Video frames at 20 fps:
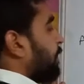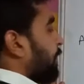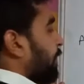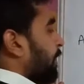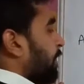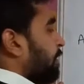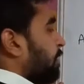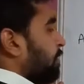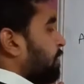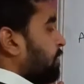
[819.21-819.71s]

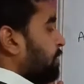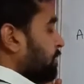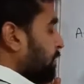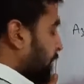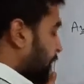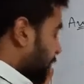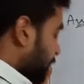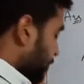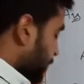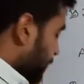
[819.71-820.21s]
train,
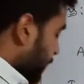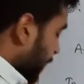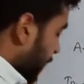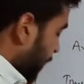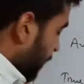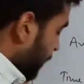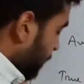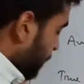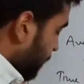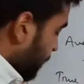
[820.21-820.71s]
that is
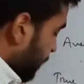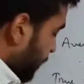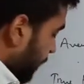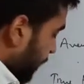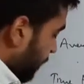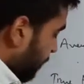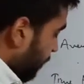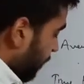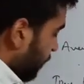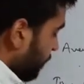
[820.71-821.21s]
S,
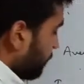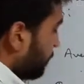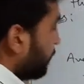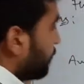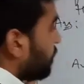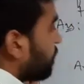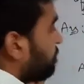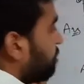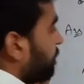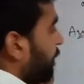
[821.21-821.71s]
and what is
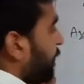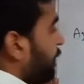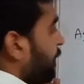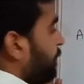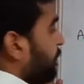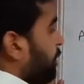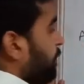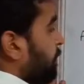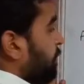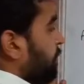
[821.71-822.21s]
the speed?
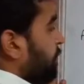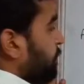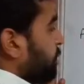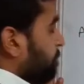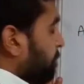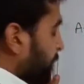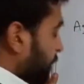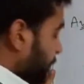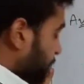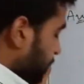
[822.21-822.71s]

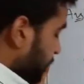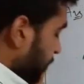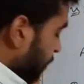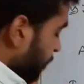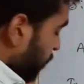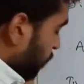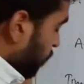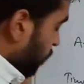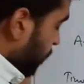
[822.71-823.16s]
Speed is given to